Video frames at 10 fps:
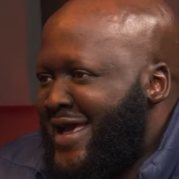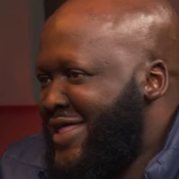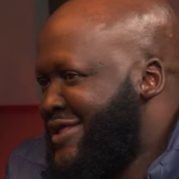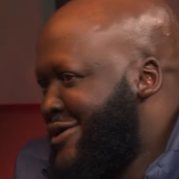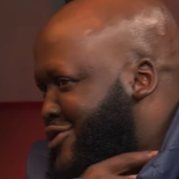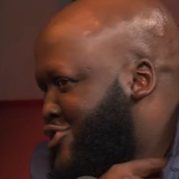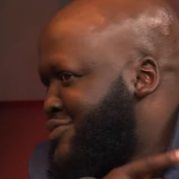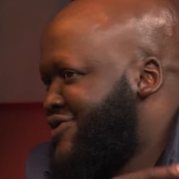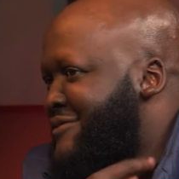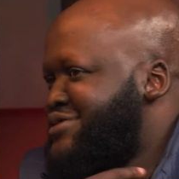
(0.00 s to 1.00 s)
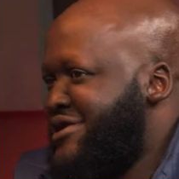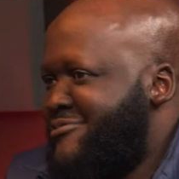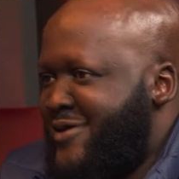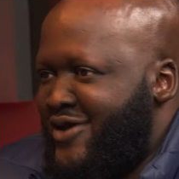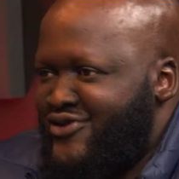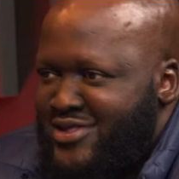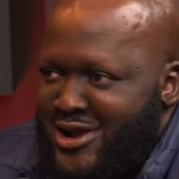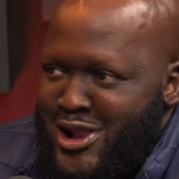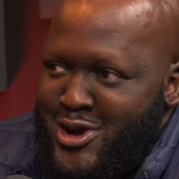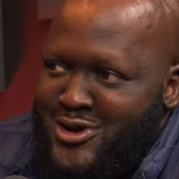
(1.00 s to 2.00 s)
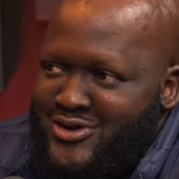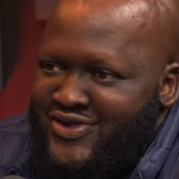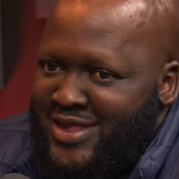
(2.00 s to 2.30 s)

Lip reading: And then they showed me some defects on the clothes.